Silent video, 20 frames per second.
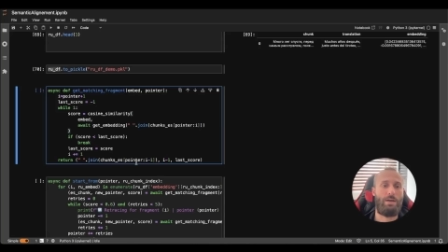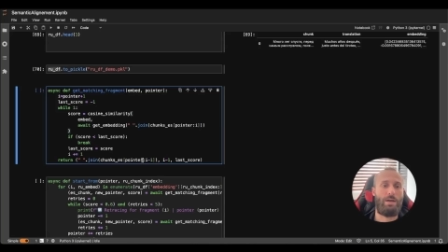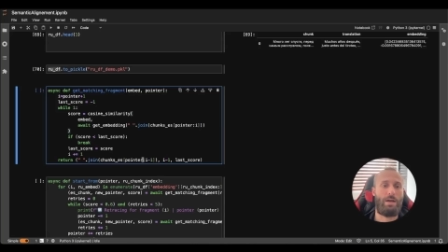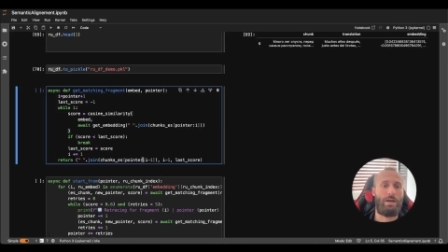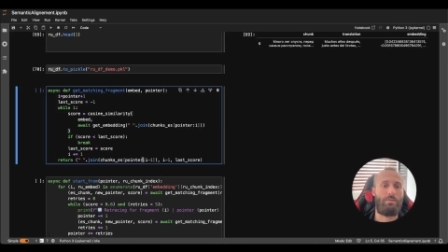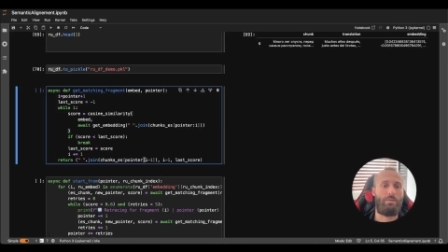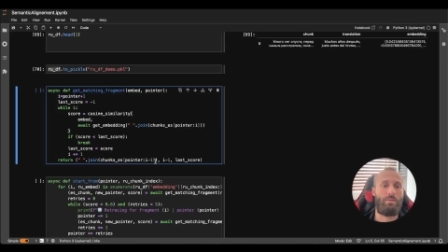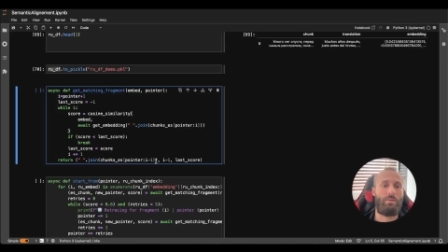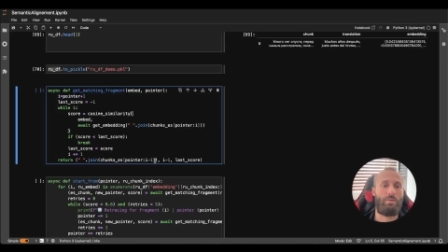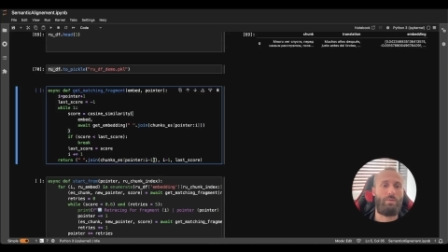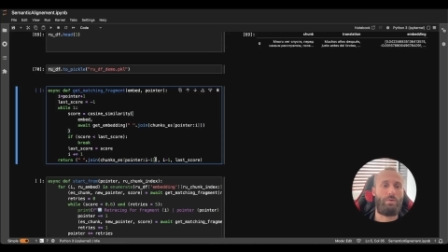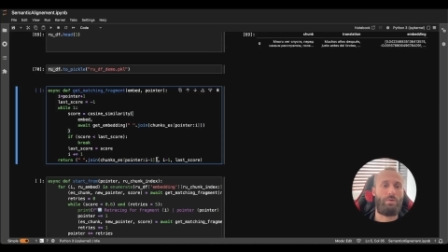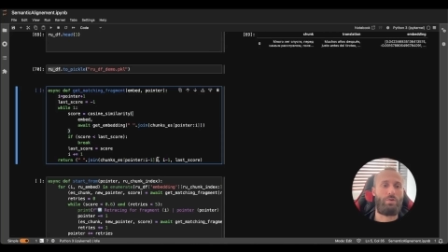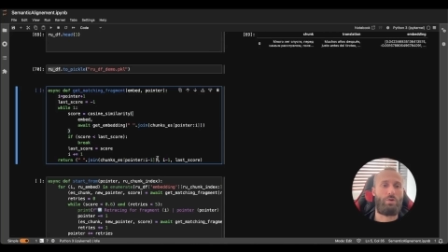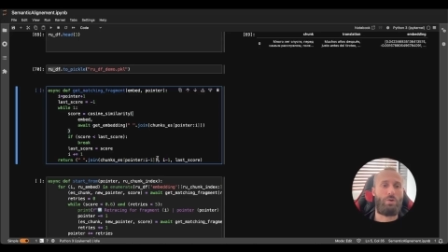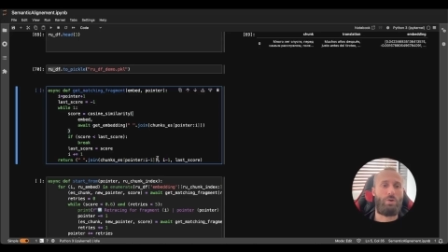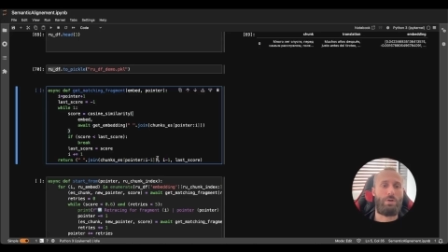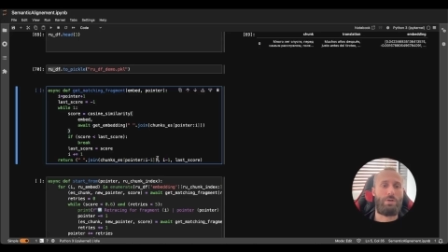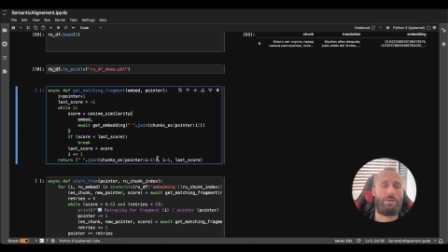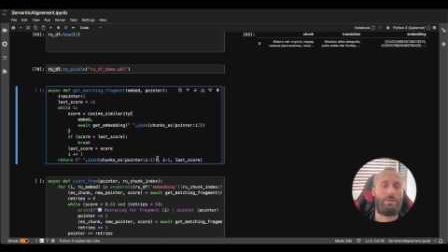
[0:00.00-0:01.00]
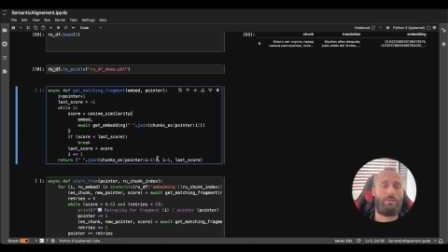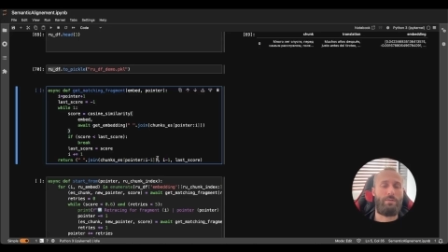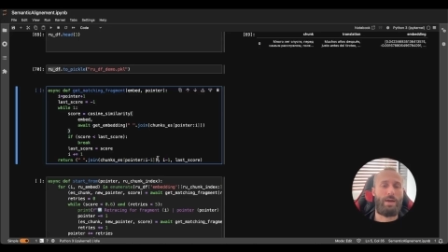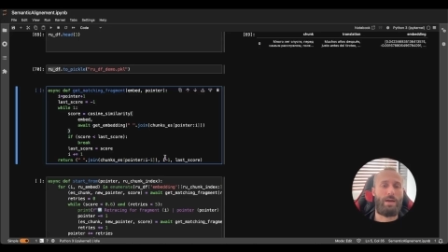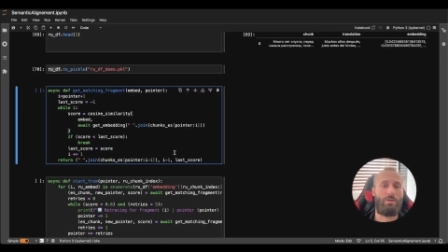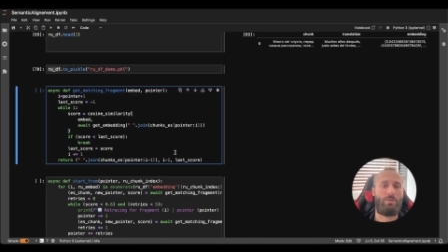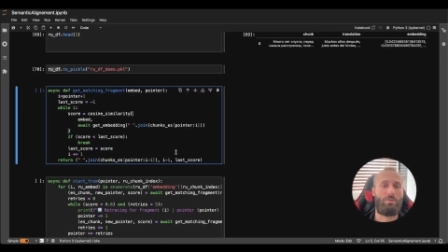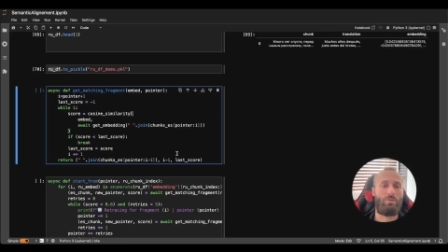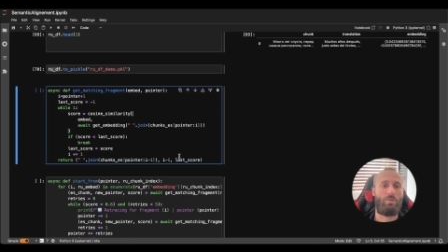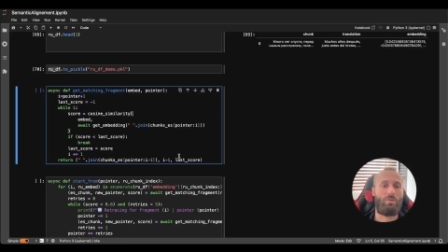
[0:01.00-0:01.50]
and we will return the
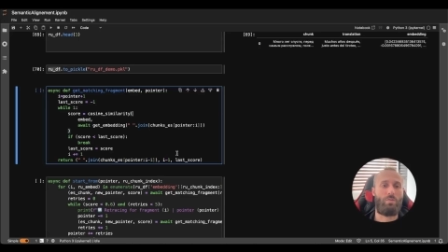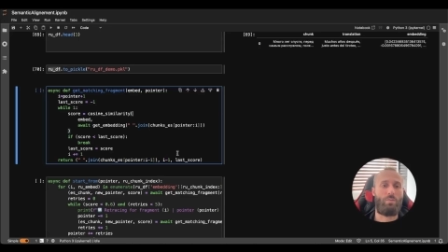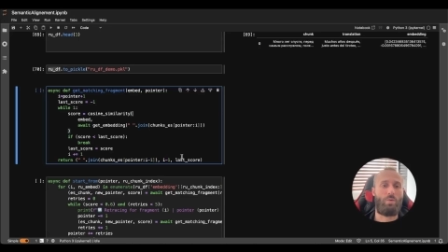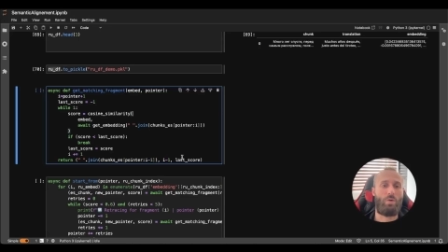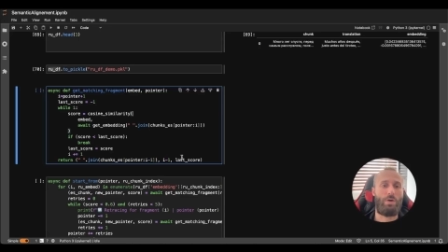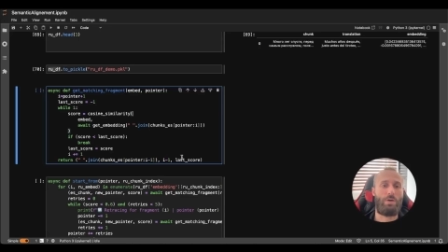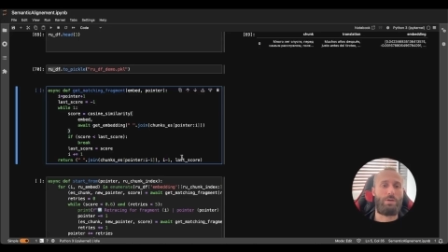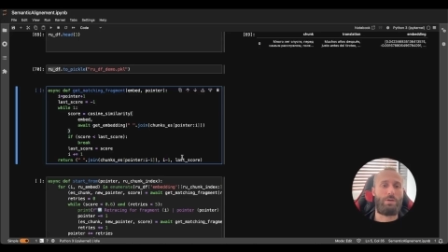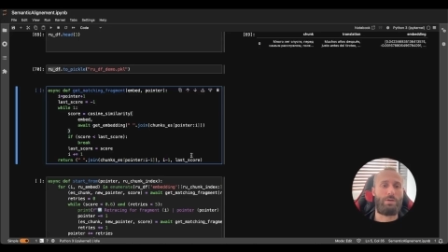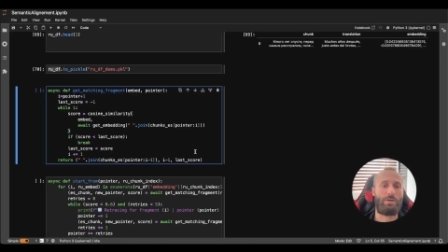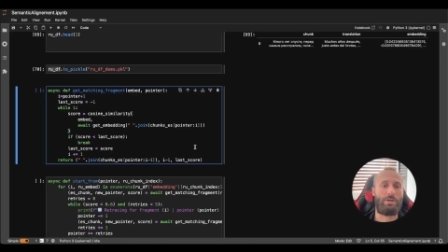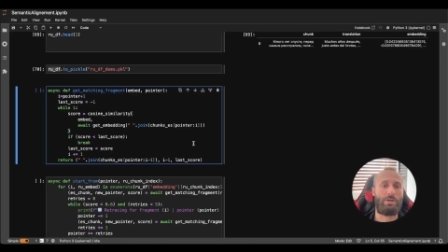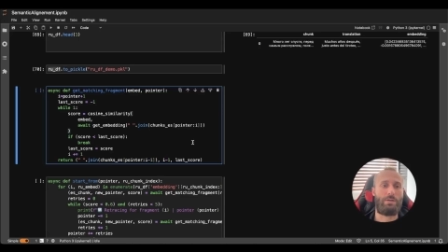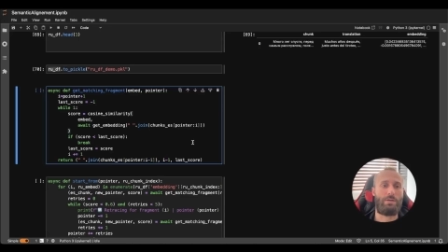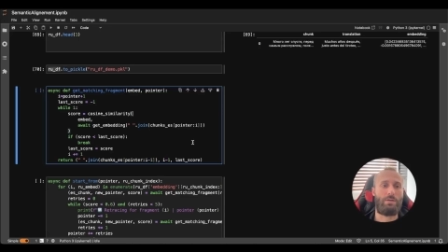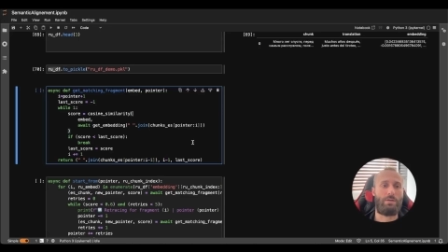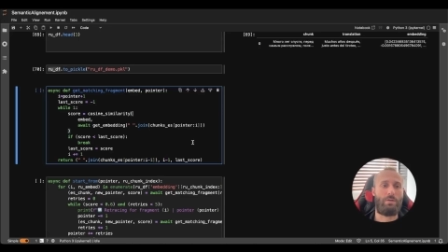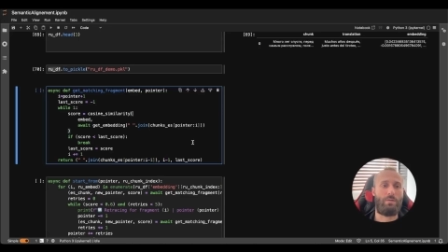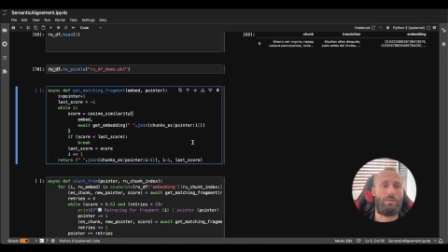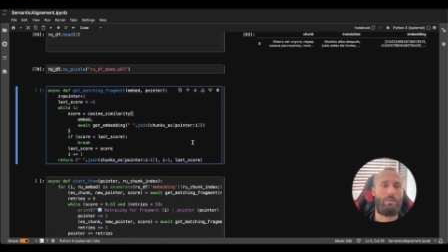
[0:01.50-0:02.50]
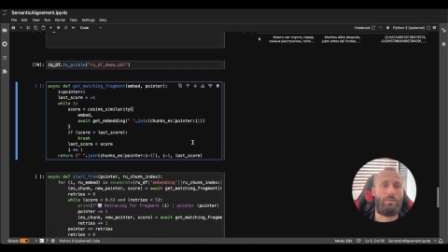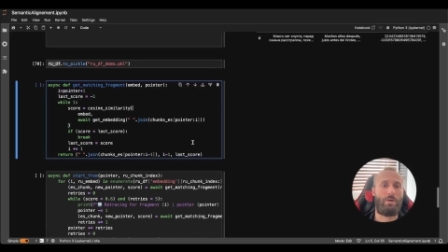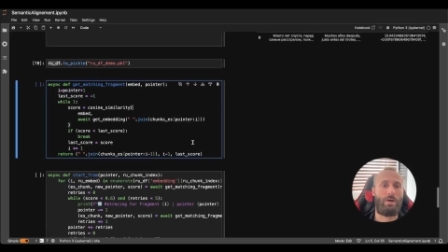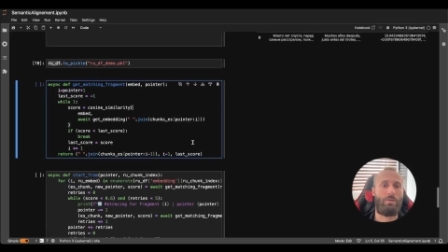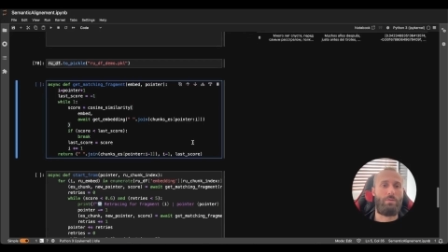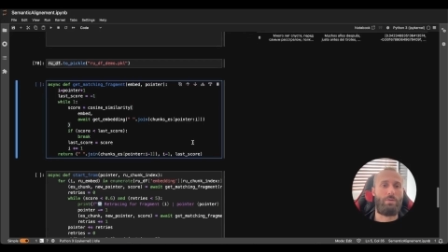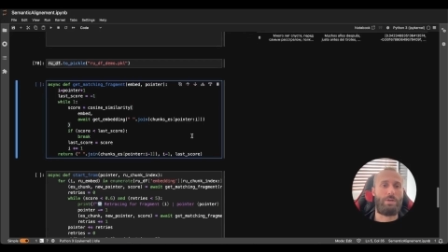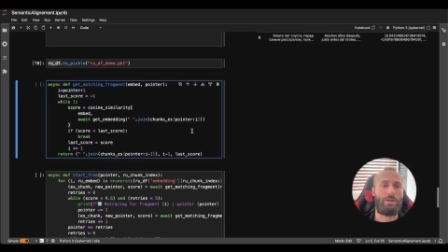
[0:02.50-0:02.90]
value of pointer that we found.